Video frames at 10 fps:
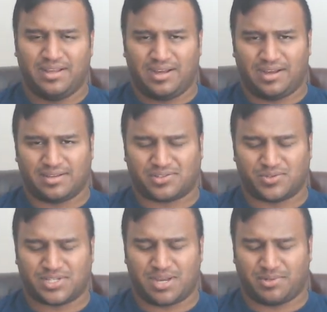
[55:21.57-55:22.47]
so
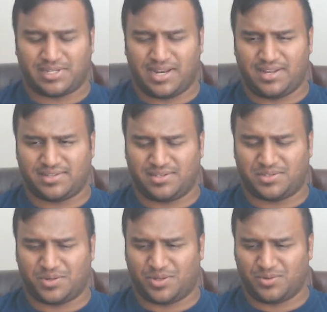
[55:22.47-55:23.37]
simultaneously and so
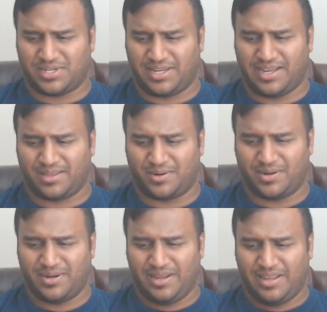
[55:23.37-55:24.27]
close
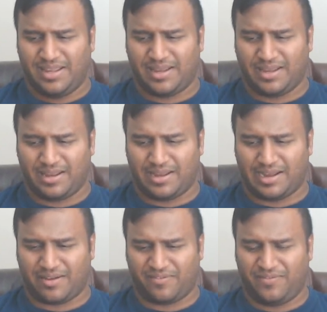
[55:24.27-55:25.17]
together.
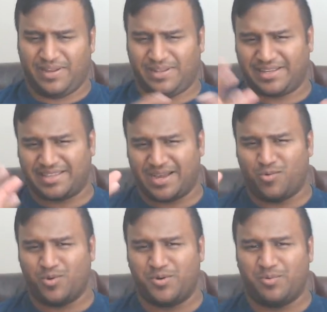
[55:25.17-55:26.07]
I feel like that
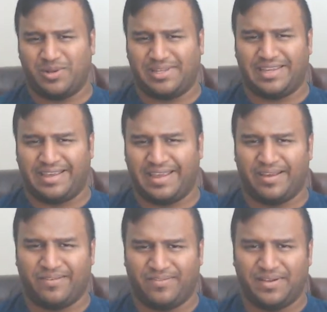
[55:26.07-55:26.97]
wouldn't really
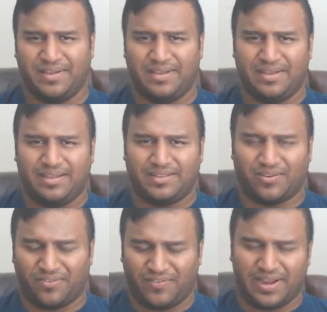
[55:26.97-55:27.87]
give the
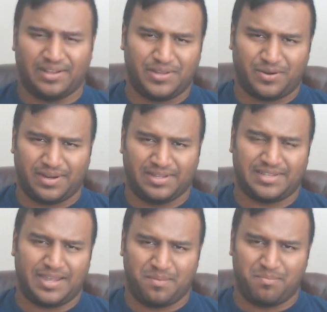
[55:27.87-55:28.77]
failure its
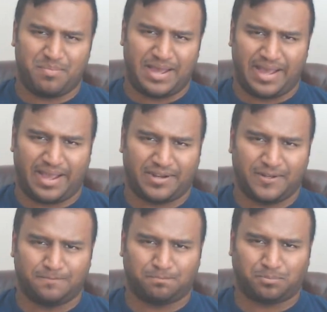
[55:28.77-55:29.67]
impact,
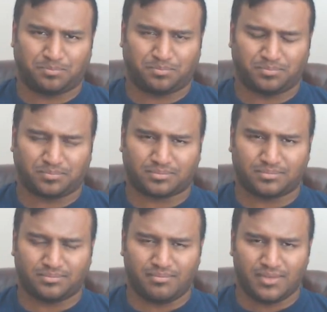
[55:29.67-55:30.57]

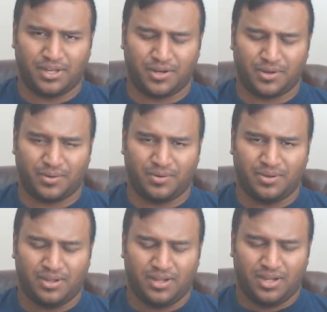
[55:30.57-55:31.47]

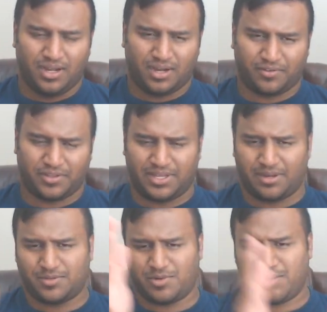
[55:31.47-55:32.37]
for the thing.
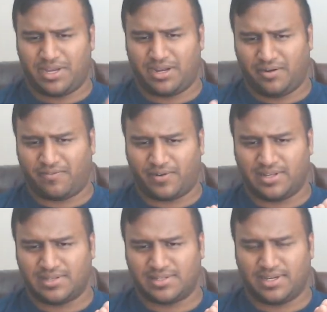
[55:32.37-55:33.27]
Because one of my good
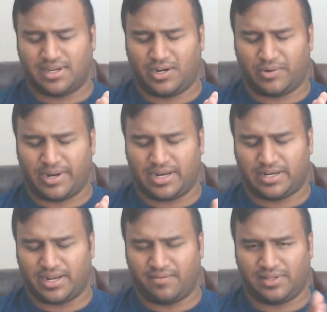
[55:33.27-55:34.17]
friends, Grant at
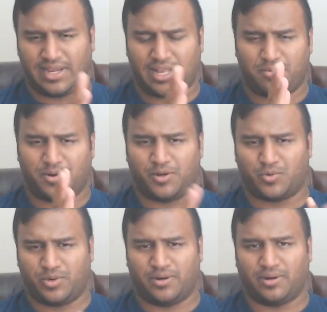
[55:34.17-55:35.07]
Heavenly Halbert on
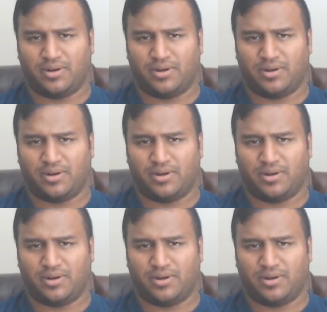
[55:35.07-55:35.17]
Twitter,